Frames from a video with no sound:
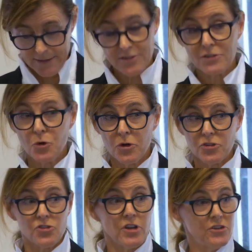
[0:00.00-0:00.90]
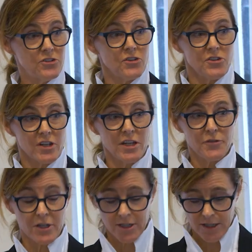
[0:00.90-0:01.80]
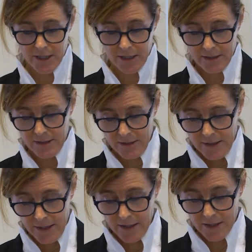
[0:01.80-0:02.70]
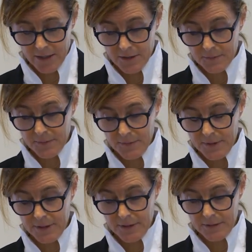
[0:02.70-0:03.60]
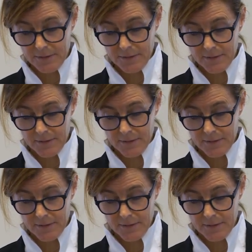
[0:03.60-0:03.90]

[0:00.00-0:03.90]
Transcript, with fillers: This, of course, changes significantly in the, uh,